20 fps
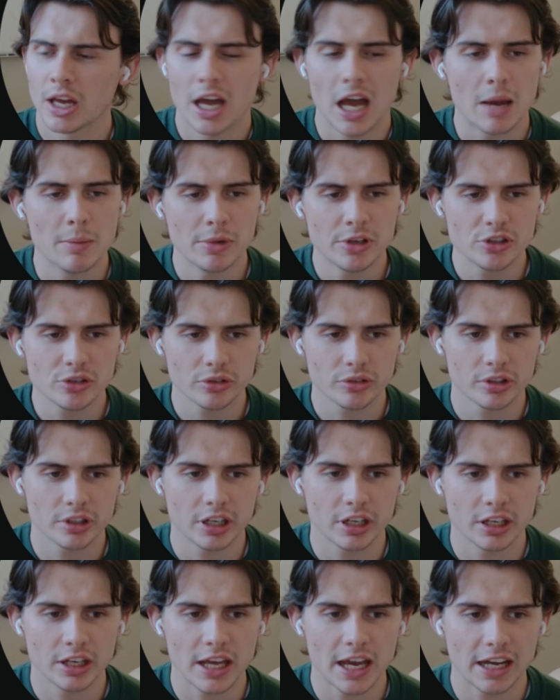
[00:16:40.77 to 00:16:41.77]
I'm
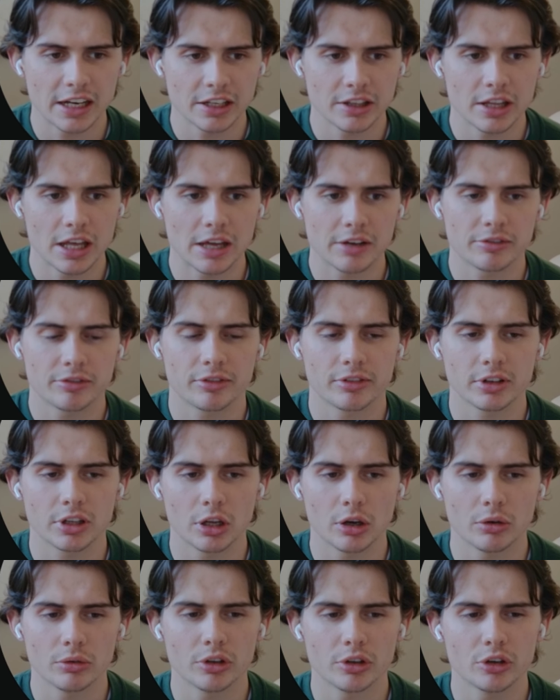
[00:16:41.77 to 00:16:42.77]
interested in adding that
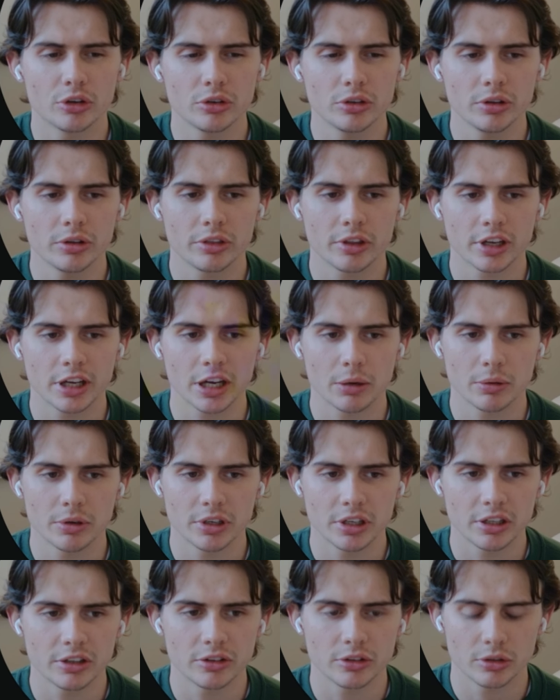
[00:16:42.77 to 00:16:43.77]
float. Who do you think I would
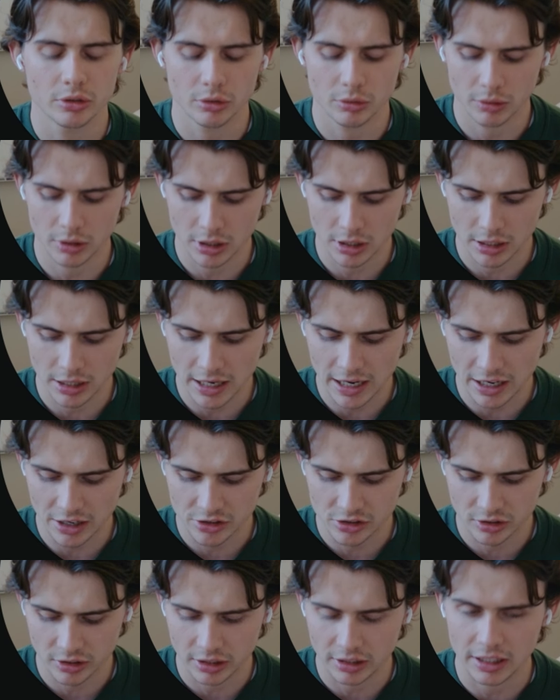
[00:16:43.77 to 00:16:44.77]
need to
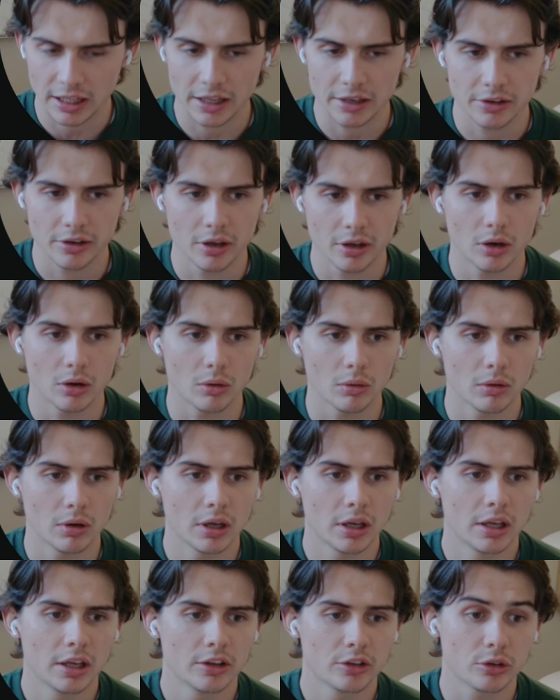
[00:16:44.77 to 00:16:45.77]
actually let know?
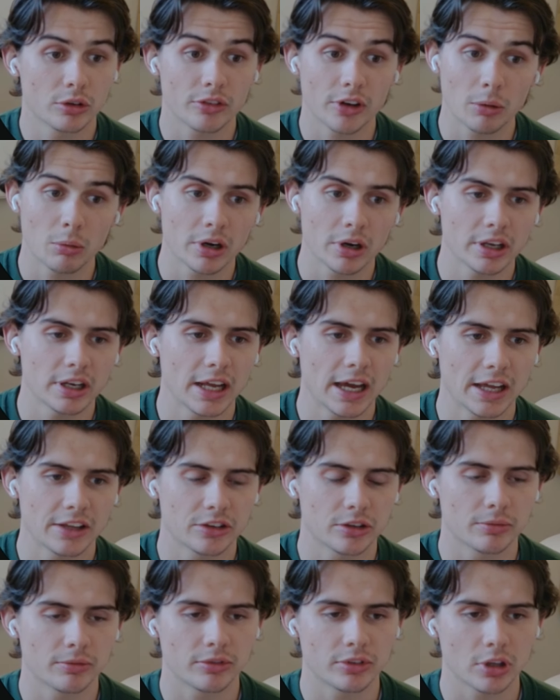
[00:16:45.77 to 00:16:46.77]
So if I wanted to add
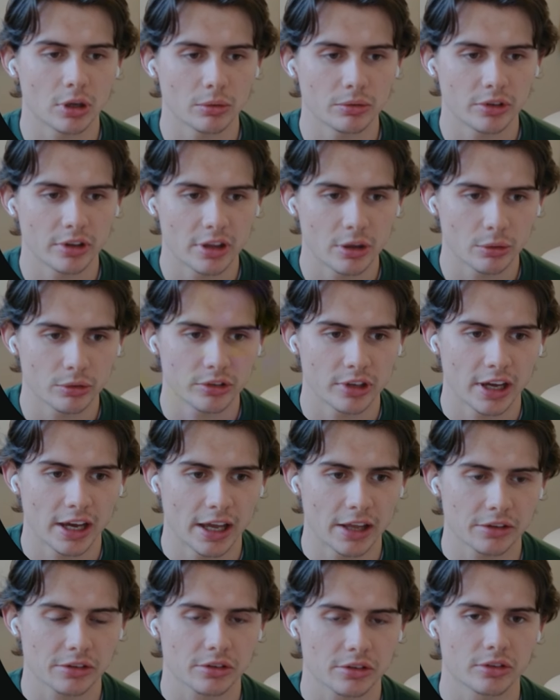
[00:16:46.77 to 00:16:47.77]
some float to those
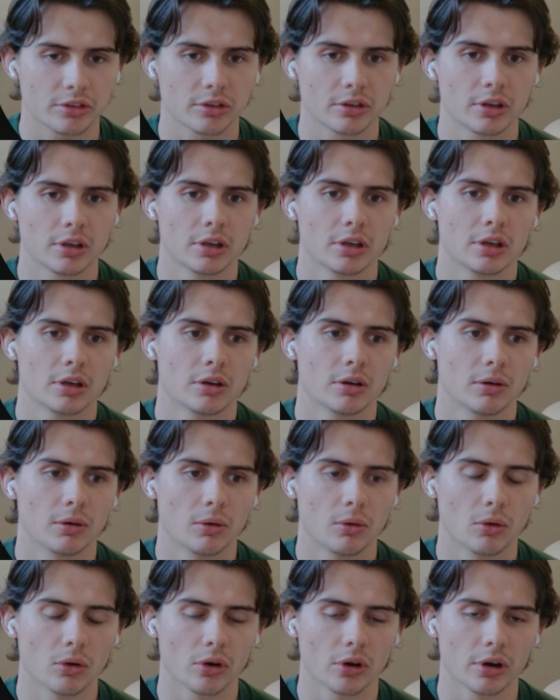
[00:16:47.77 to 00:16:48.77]
tasks,
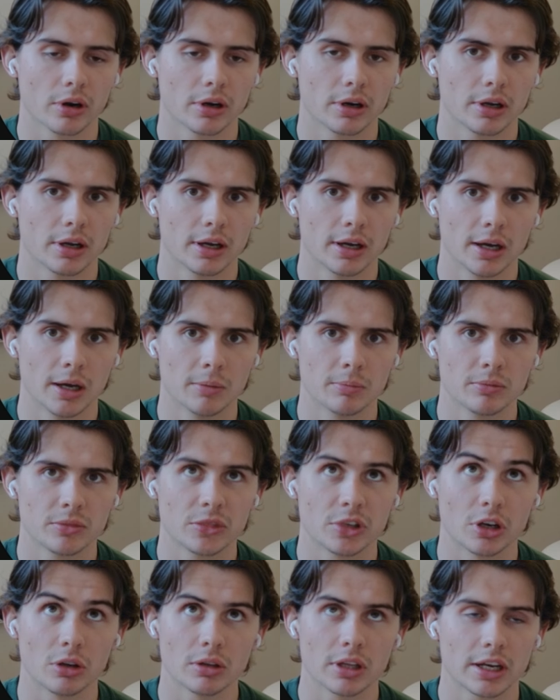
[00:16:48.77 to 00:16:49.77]
or
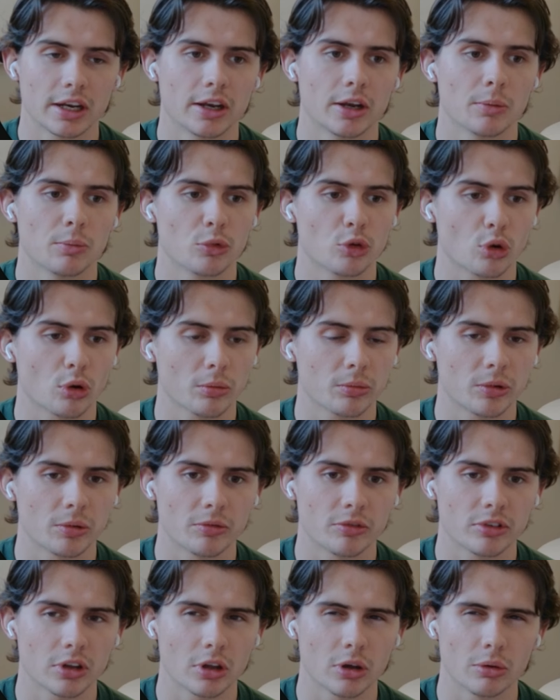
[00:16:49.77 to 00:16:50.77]
let it absorb some
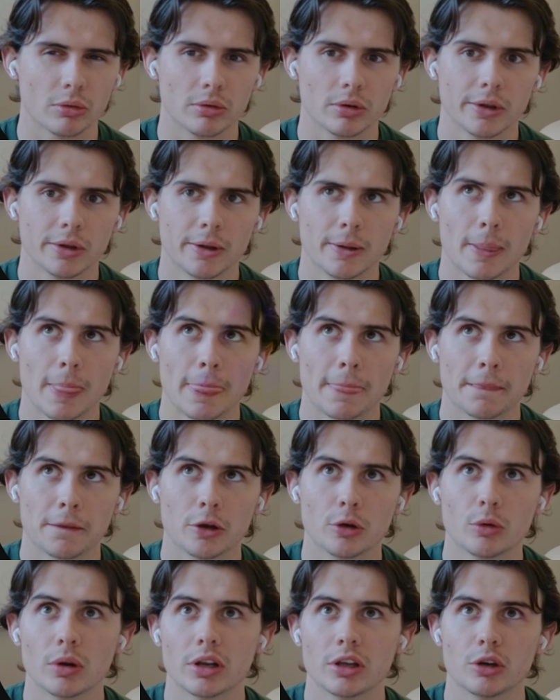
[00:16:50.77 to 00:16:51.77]
float,
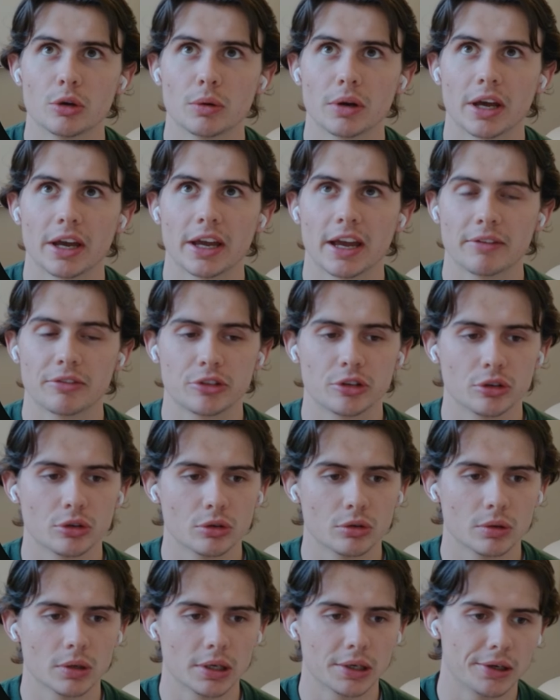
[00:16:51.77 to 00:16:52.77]
who would I have
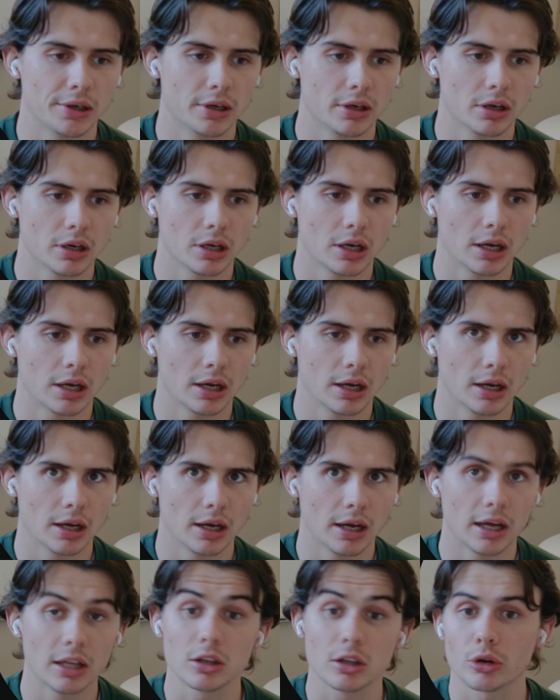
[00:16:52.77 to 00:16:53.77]
to
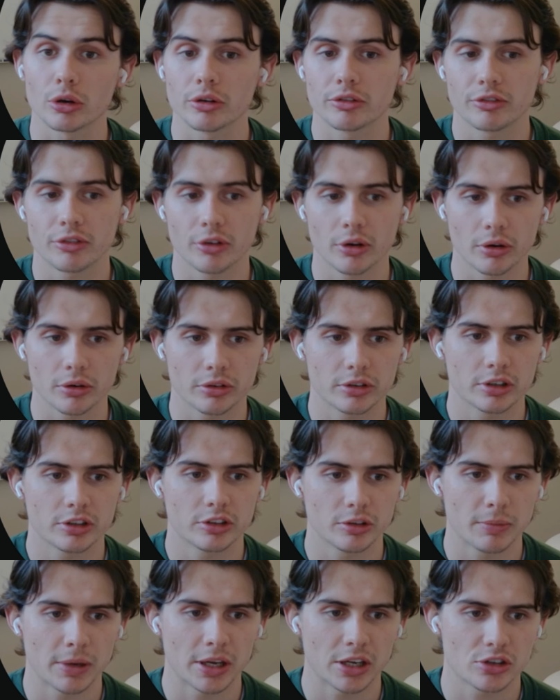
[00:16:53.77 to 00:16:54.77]
alert first
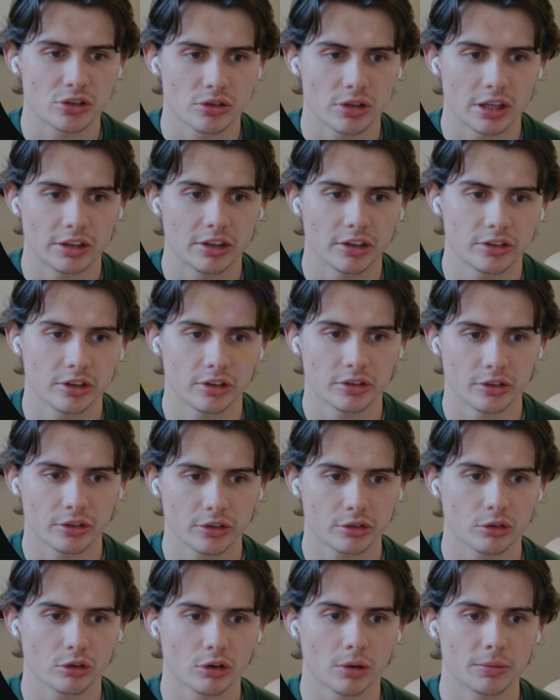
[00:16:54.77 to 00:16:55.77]
to make sure that this doesn't
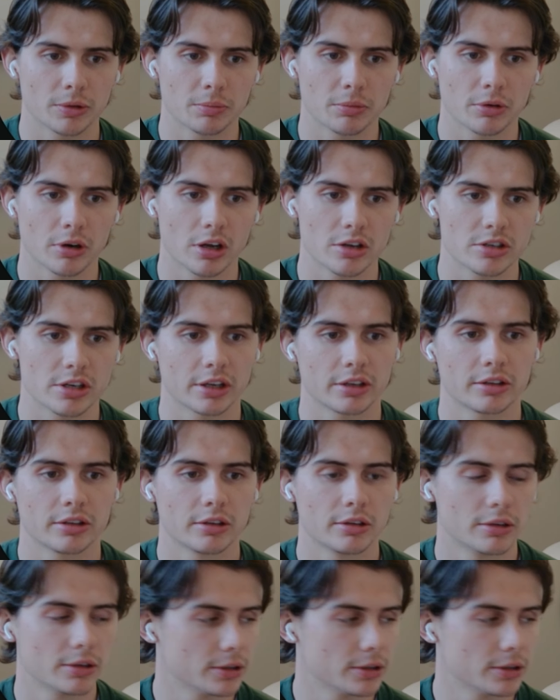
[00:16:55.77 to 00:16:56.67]
screw up the project?